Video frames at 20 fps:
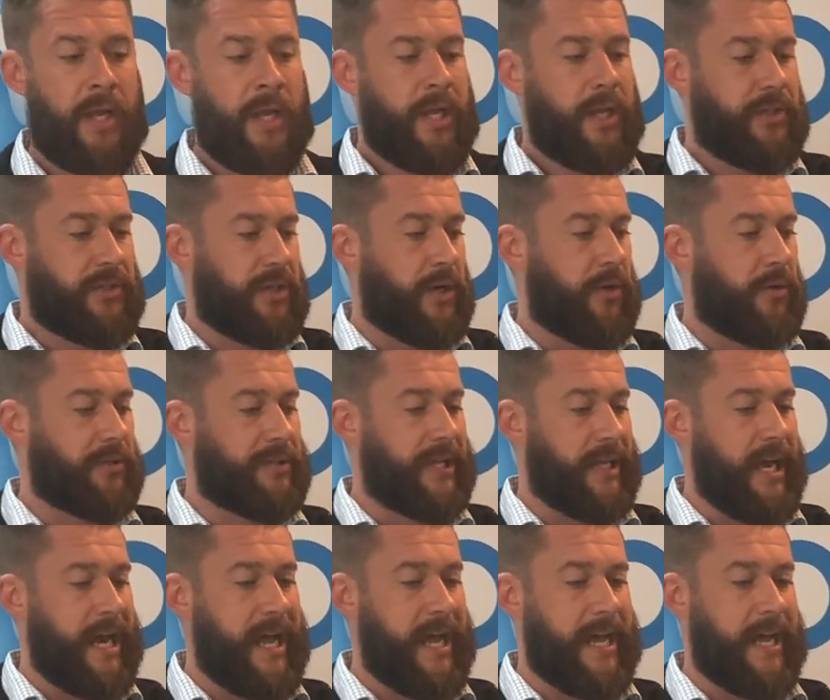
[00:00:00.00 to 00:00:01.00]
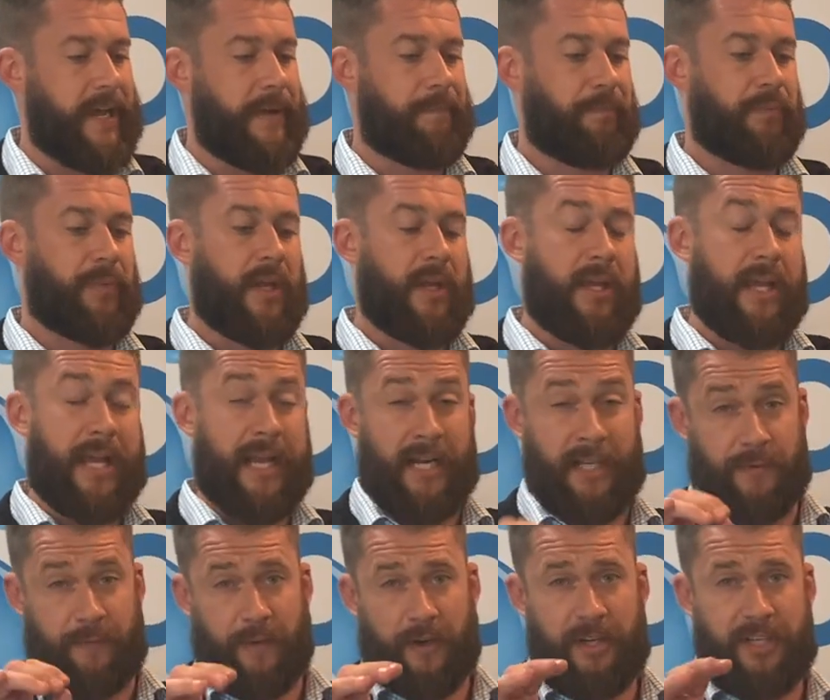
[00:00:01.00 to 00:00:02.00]
So today, and
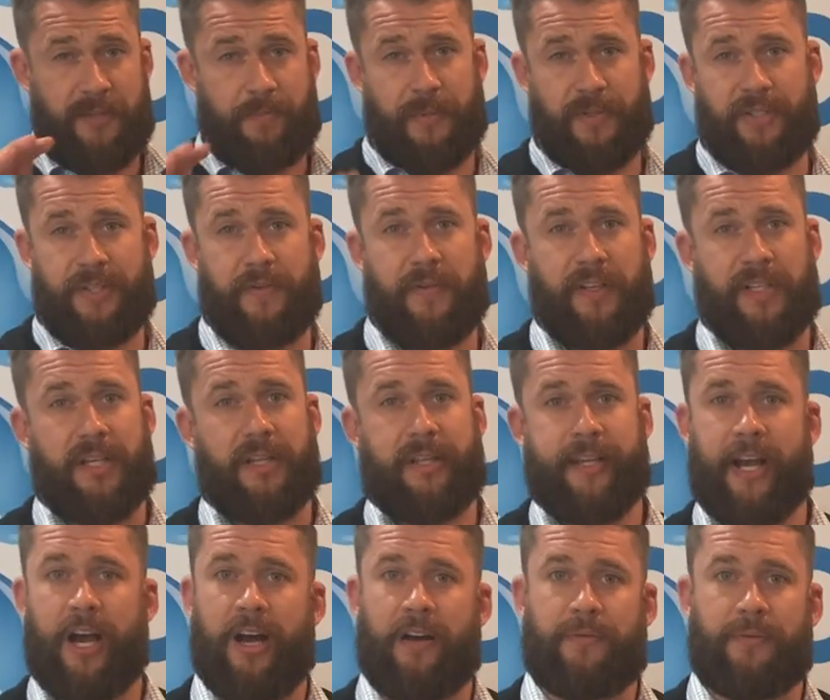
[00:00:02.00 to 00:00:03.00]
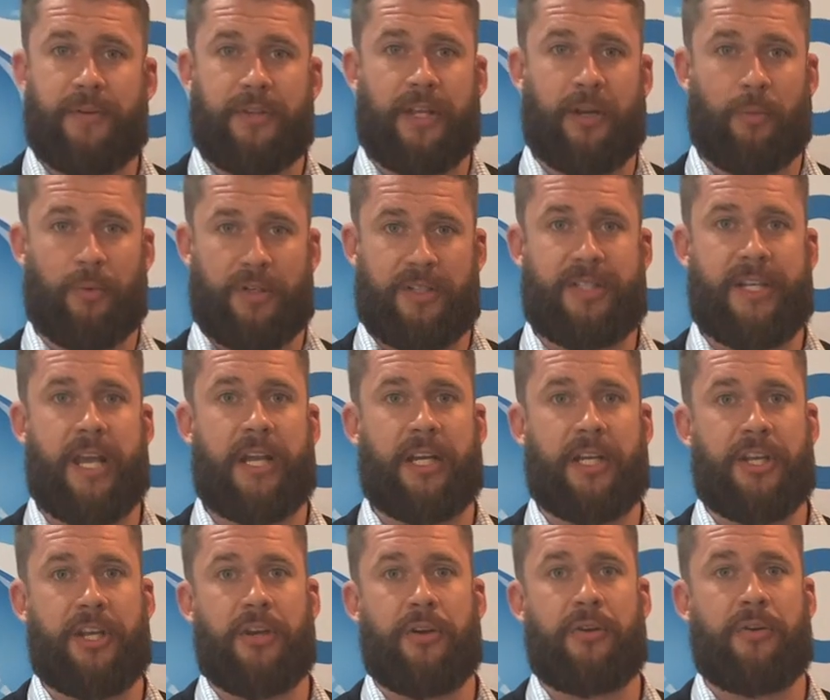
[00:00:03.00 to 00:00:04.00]
it's very specific to the offer that we're sending
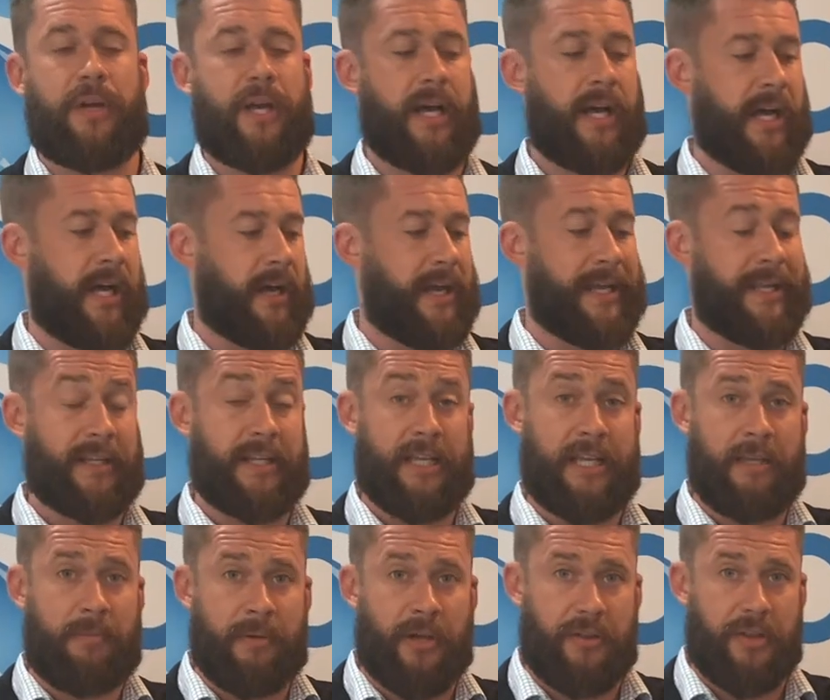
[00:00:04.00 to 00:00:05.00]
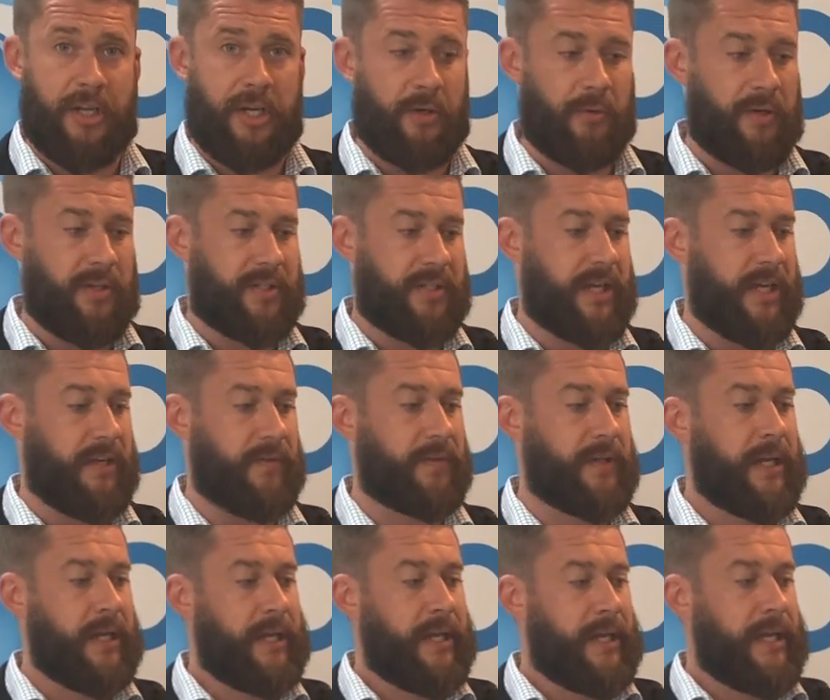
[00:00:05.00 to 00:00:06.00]
you in the email that you received,
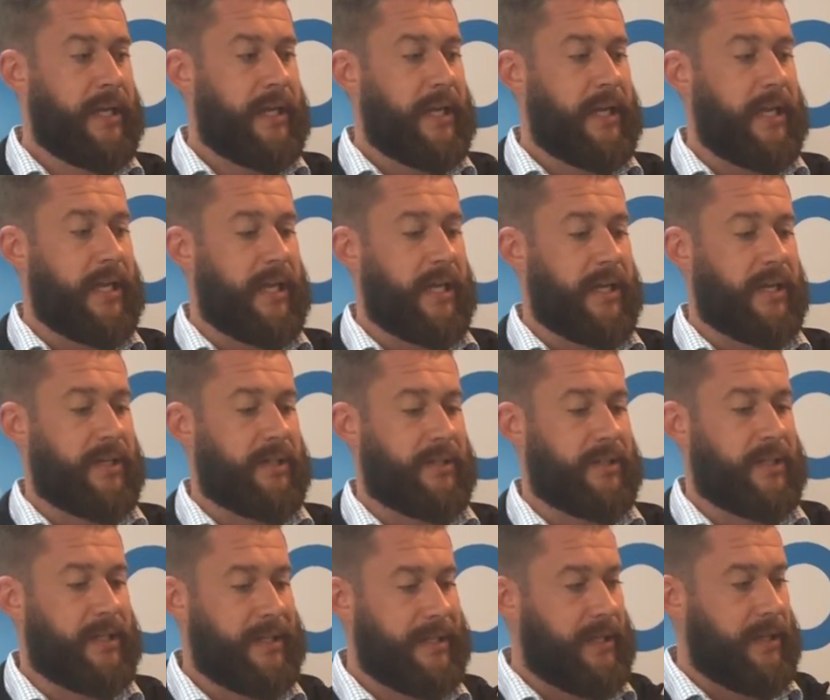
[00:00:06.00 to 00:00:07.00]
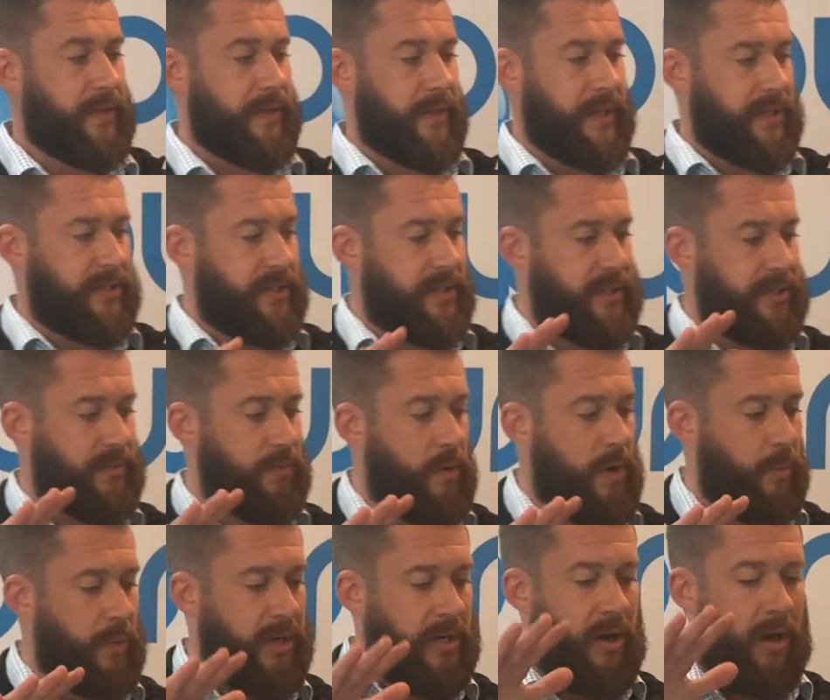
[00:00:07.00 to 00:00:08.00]
this is
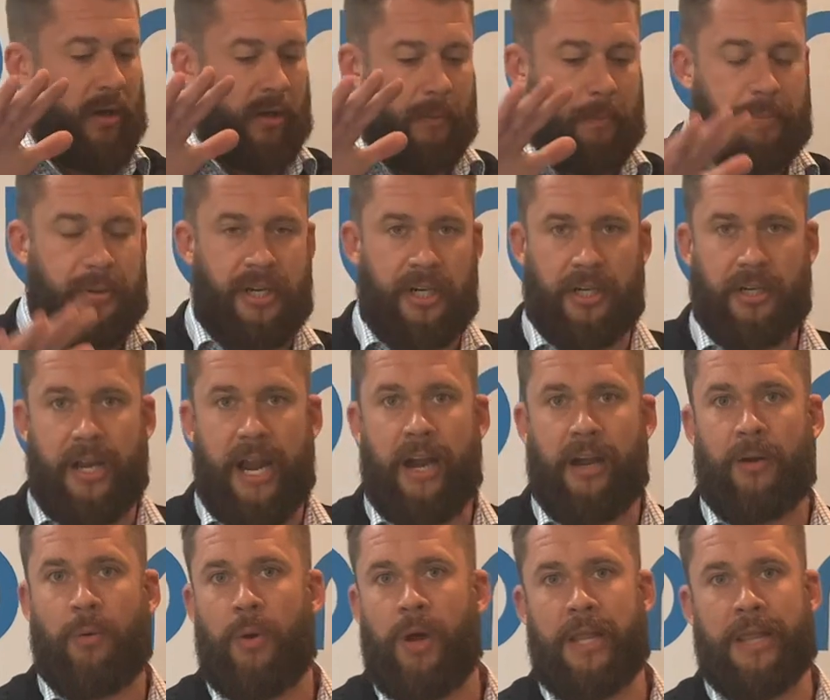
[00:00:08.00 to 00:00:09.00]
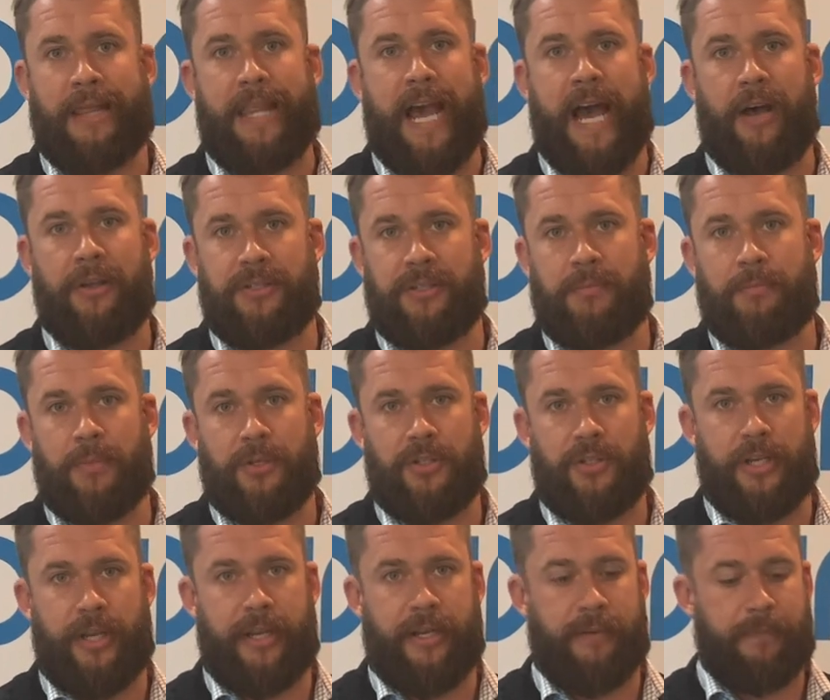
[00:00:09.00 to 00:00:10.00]
what we call our Pure Air 1000
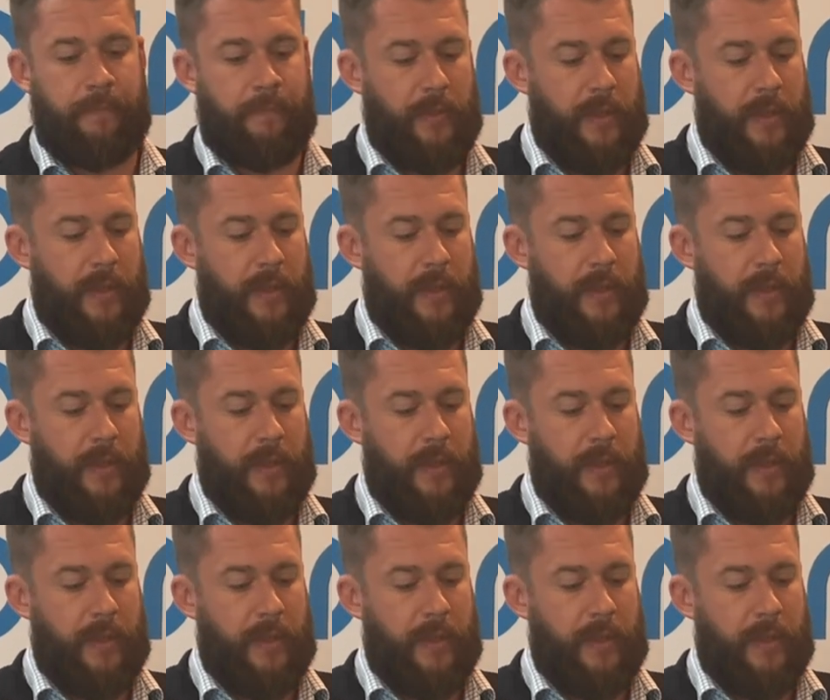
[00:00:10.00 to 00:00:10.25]
machine.